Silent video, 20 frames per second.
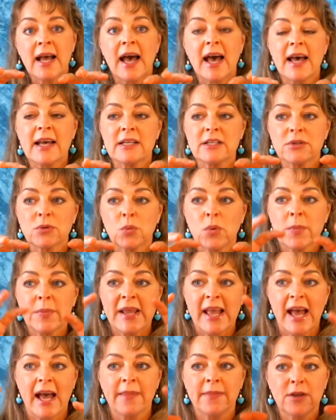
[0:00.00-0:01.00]
And when
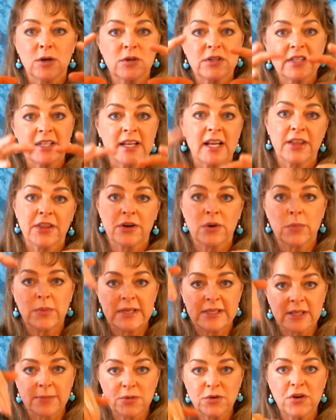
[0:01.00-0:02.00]
we add those together and we
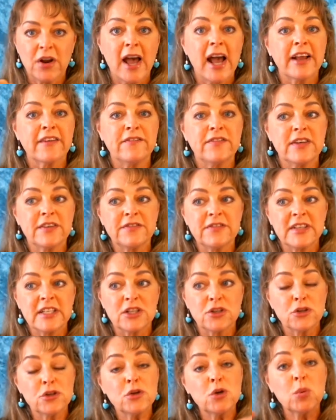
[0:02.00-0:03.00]
subtract
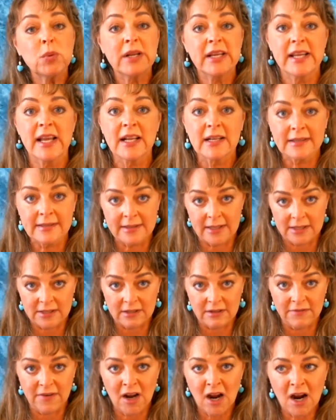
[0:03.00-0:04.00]
52, we get a Six
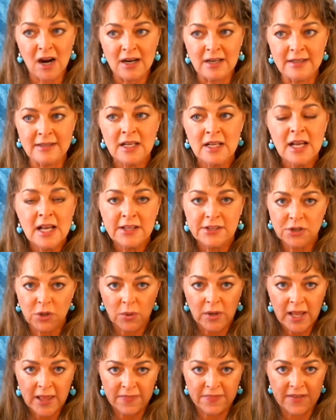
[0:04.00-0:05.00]
of Hearts.
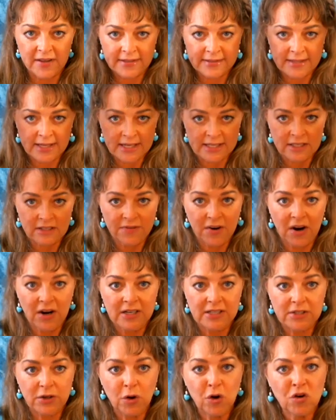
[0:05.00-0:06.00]
So the Six of
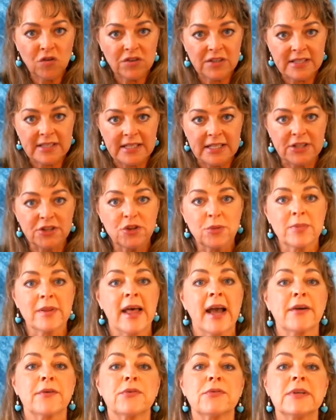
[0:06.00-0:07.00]
Hearts oversees the
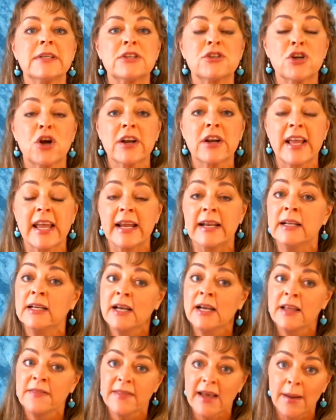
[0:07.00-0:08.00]
black three stargate.
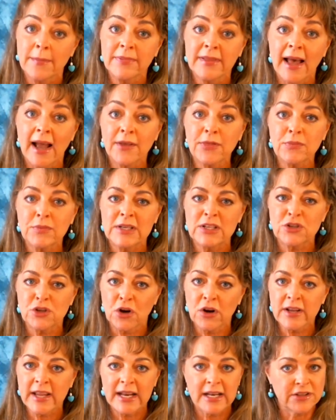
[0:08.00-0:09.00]
That black three
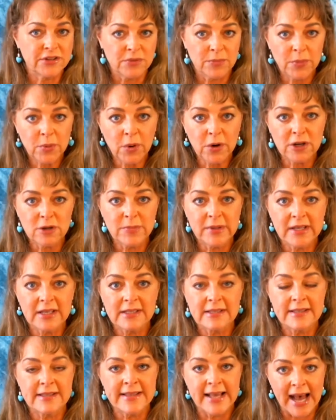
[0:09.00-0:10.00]
stargate is important
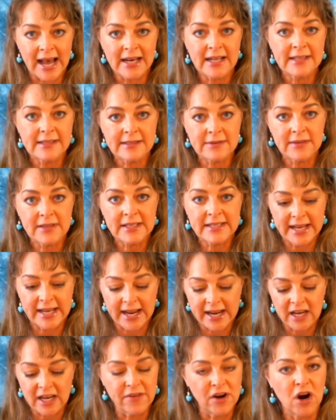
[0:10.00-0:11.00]
because that is the
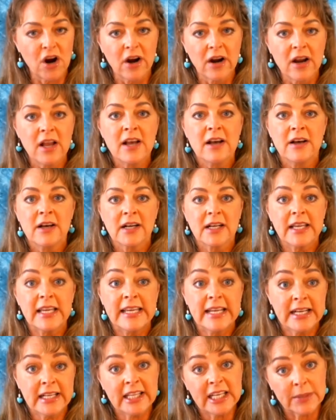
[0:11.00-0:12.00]
day of our
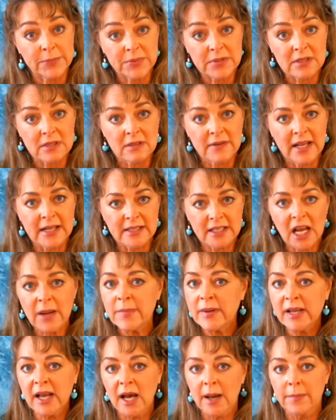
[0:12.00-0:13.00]
eclipse that's
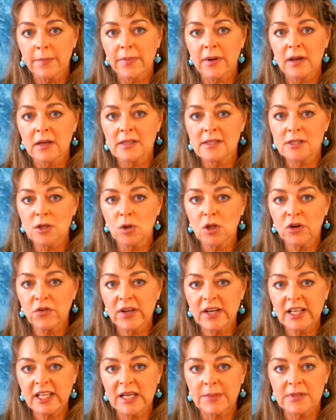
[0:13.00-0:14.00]
coming up solar
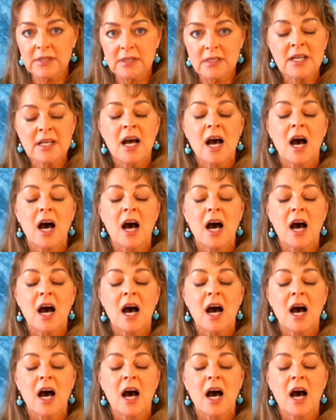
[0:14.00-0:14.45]
eclipse,